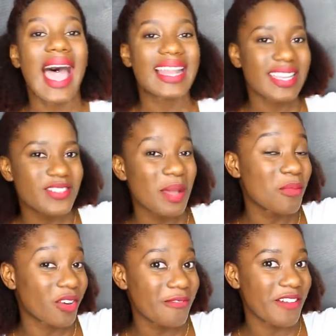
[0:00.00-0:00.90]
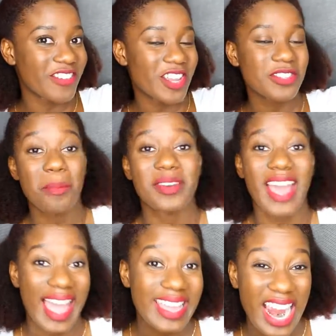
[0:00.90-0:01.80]
I'll leave some more of my videos up in
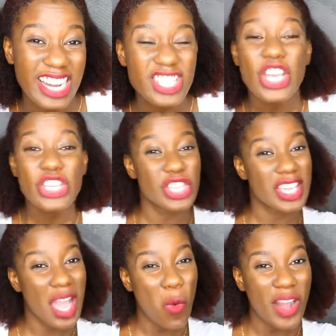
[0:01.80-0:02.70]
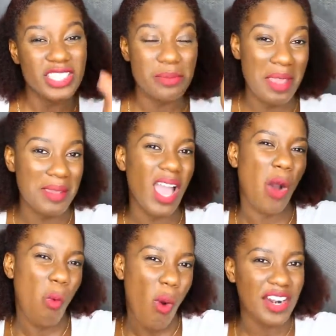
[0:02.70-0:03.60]
the iCards so you can watch maybe
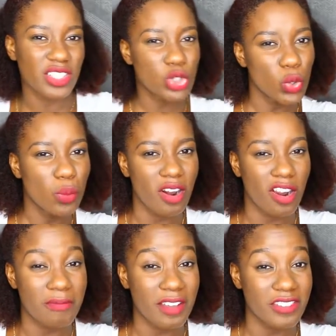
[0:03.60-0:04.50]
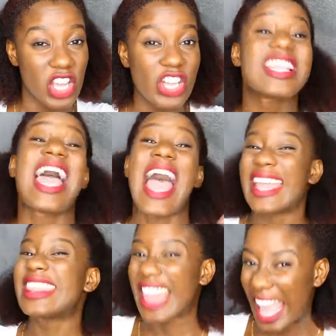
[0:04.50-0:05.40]
1 or 2 more of my videos,
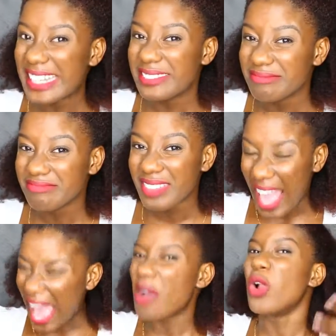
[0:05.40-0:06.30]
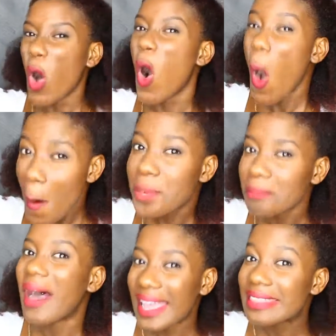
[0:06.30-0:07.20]
and then I will
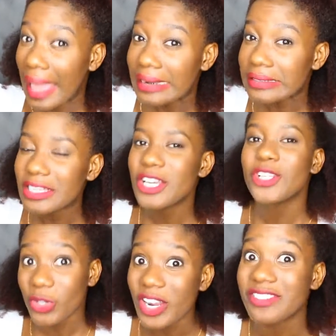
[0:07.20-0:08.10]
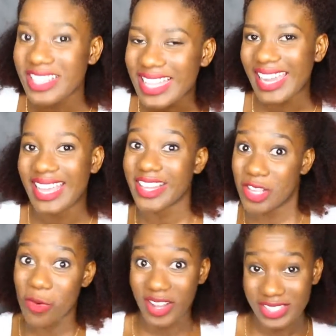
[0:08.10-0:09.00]
hope by then you would have decided
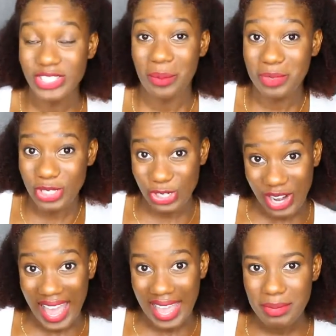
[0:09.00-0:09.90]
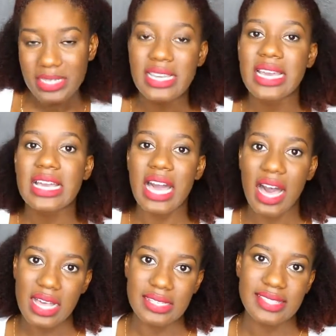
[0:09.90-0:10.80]
that you want to subscribe.
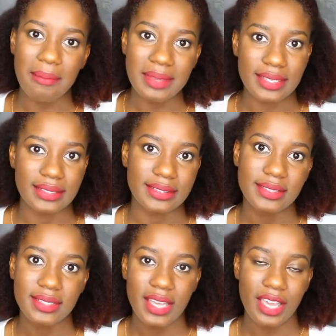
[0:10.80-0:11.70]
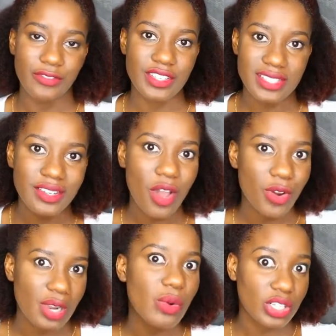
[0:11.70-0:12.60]
Cause I mean, if you sit
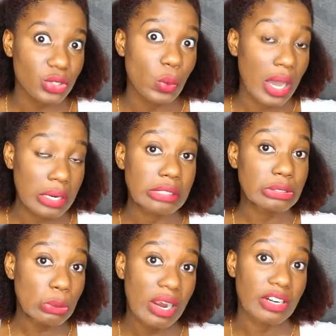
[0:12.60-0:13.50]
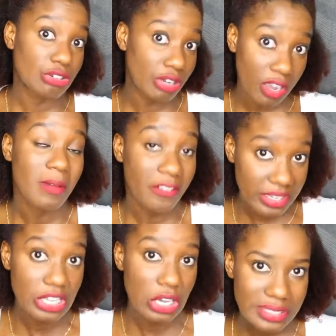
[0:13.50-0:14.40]
down and watch 1 or 2 or 3 of my
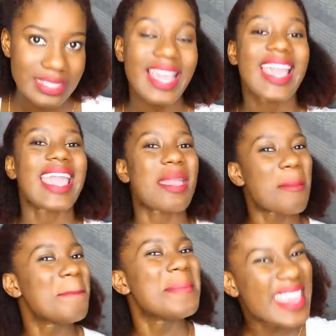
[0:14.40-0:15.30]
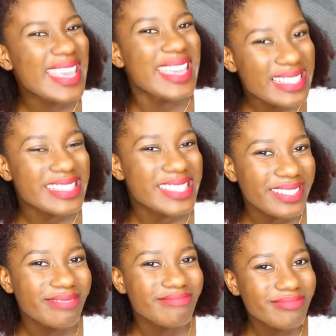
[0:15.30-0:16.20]
videos, it
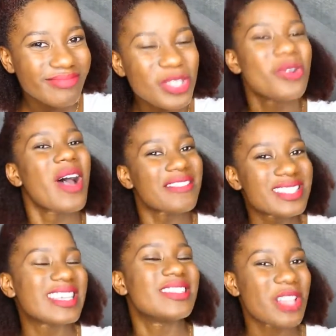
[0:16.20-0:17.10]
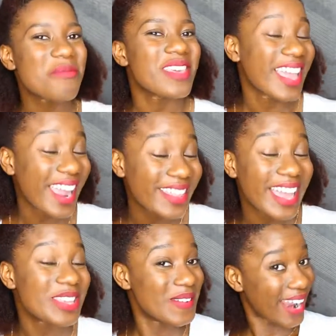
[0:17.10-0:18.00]
means you have seen something here
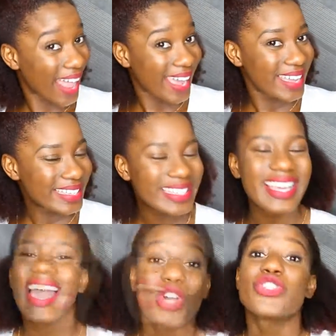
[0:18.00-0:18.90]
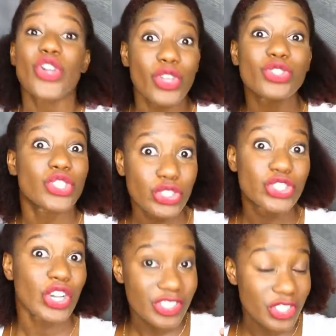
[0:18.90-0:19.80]
that you like. So you
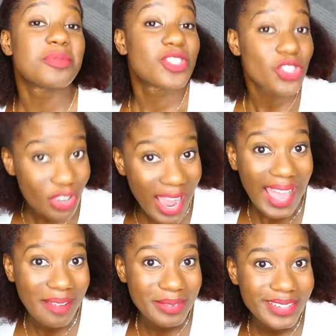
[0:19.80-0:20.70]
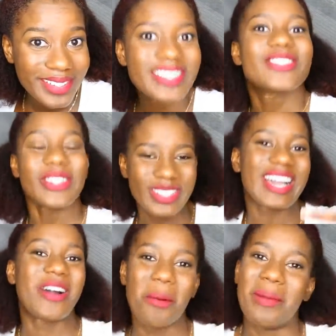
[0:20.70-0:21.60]
should just subscribe so you
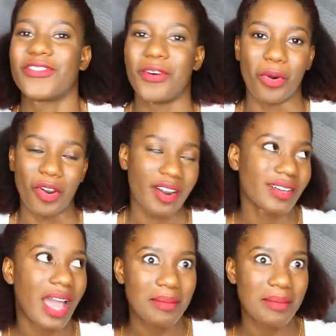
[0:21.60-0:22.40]
can come back for more.